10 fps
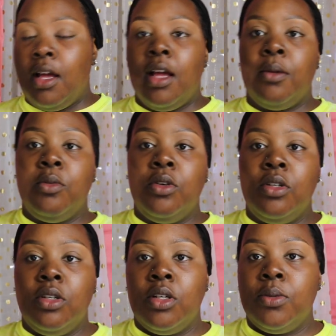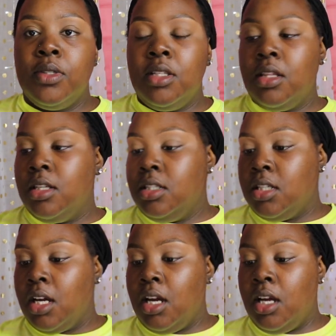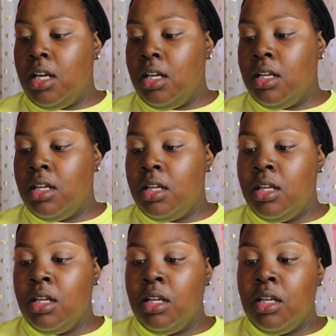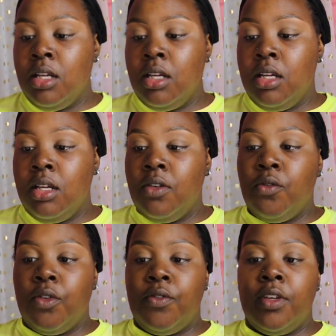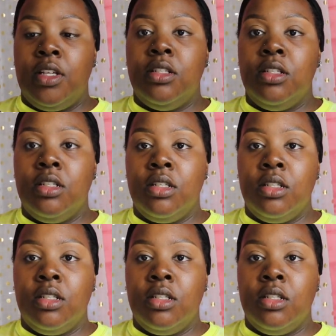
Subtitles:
I'm gonna go into the shade Revenge,